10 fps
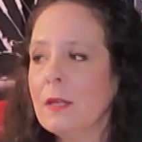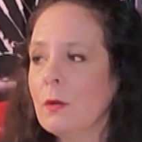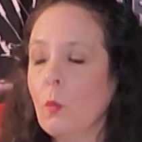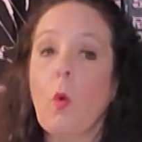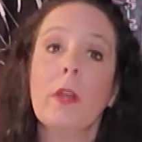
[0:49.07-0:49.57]

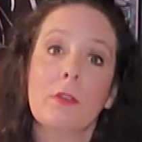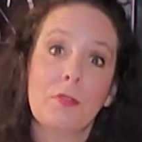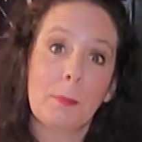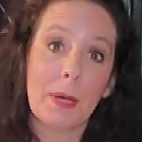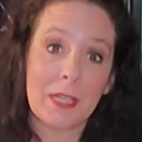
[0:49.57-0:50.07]
one of
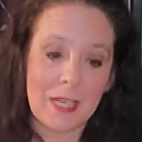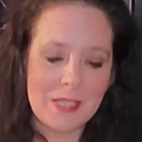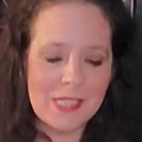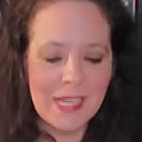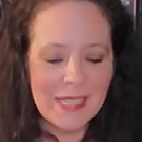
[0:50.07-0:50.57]
the
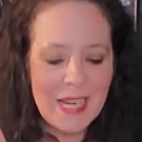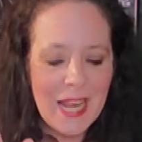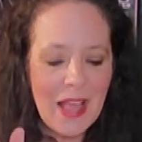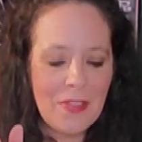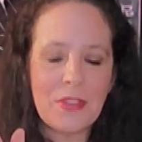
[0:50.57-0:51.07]
buckets
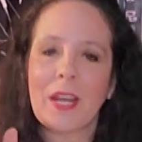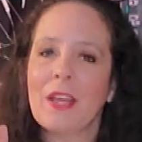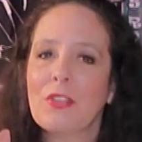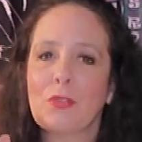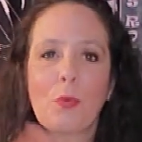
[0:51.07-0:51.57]
that
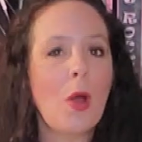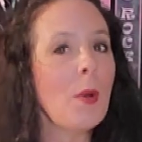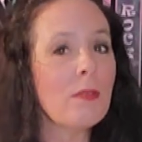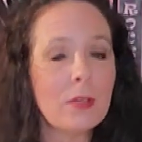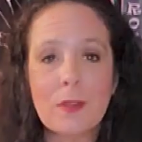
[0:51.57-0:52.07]
I throw
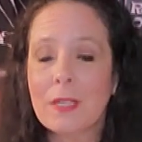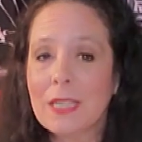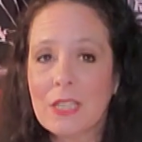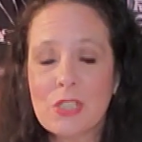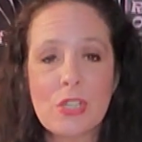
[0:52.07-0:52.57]
everything
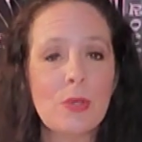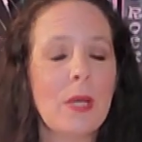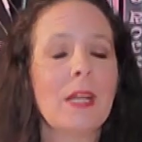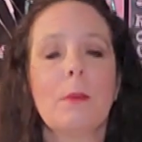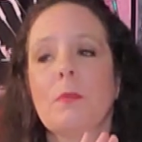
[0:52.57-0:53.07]
into,
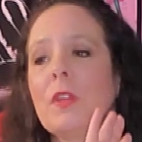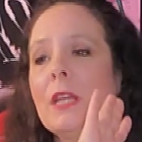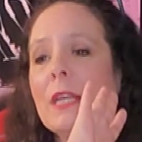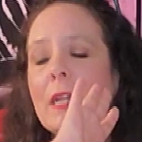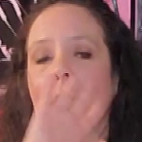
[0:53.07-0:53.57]
and I'm
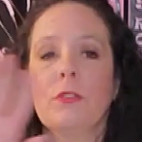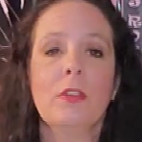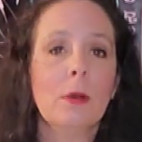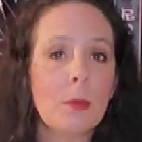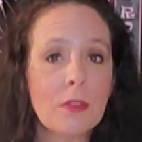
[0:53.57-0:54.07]
thinking I'll
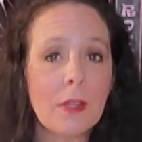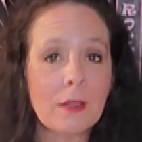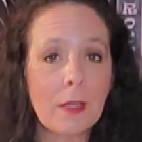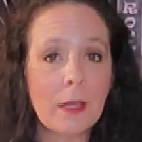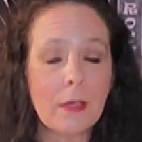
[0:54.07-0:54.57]
deal with it
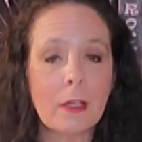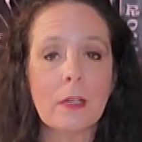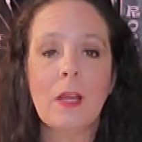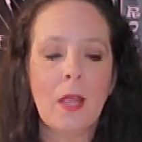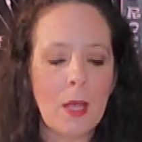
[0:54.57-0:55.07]

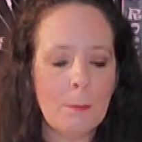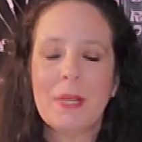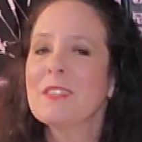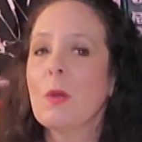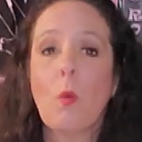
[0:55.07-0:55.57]
later
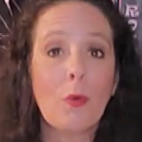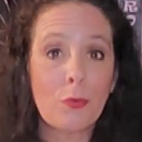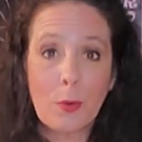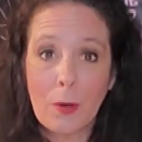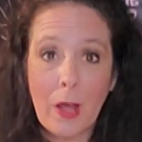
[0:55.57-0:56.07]
because I won't
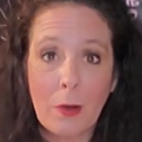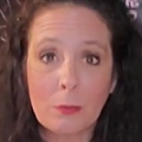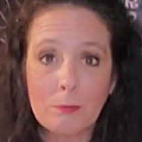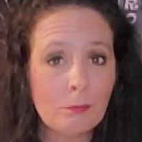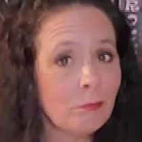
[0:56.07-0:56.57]
throw it out.
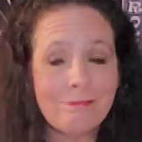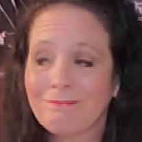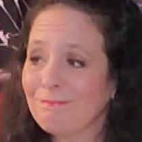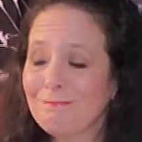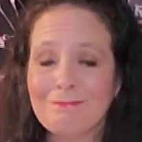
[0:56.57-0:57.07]

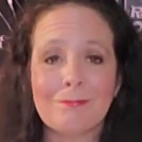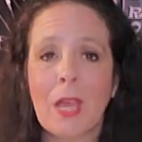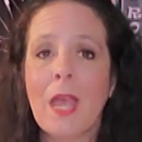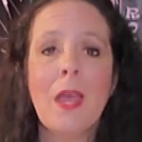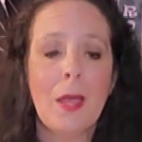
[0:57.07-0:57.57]

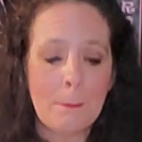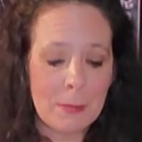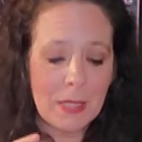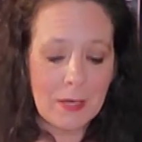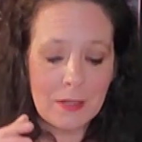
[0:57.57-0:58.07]

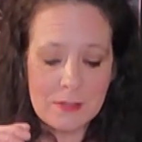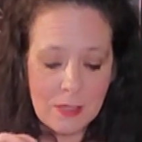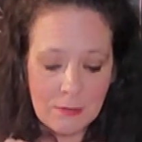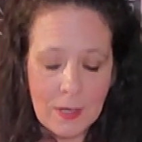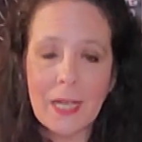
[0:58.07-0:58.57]
Because
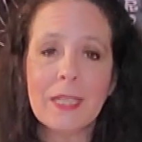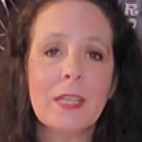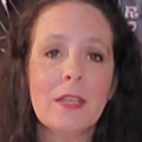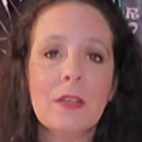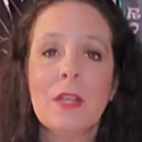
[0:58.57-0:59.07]
if I
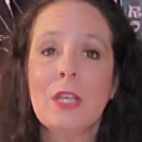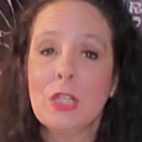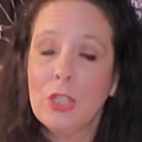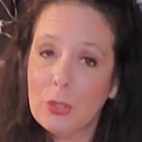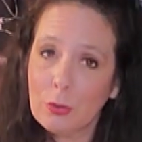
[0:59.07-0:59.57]
can
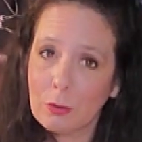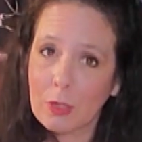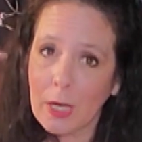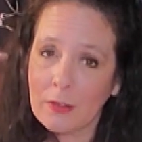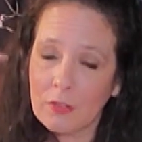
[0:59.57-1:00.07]

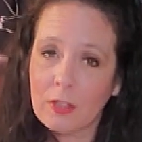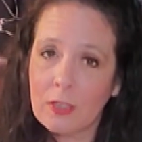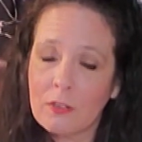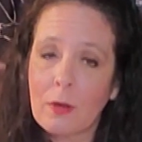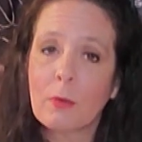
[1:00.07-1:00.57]
utilize
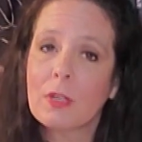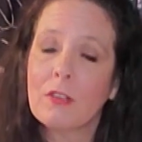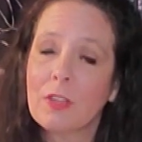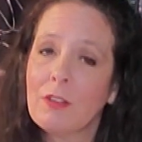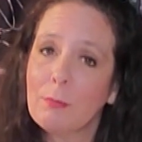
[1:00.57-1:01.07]
this, I'm going to
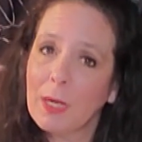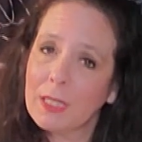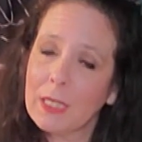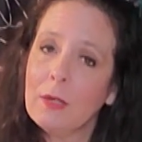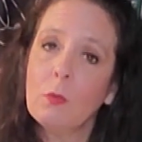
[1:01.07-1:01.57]
save
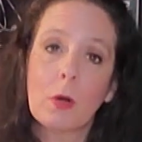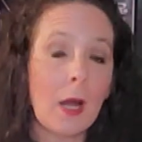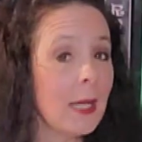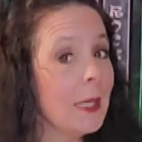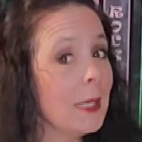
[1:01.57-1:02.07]
money where
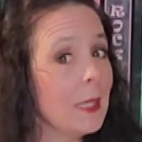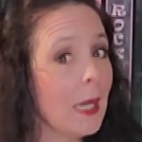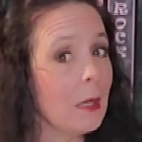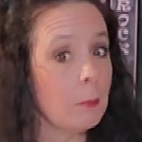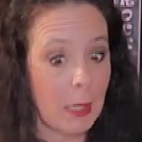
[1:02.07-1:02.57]
I can
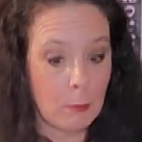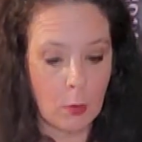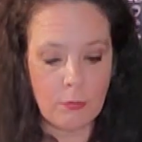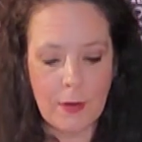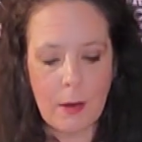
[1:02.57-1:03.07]
again buy
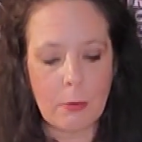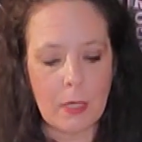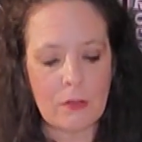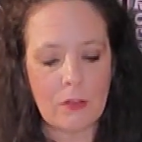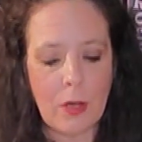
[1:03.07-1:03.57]
more
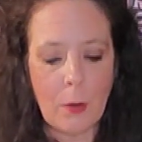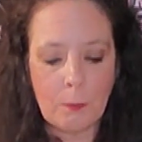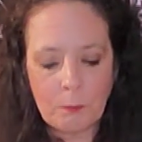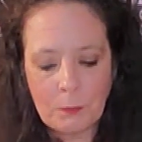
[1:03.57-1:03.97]
fabric. So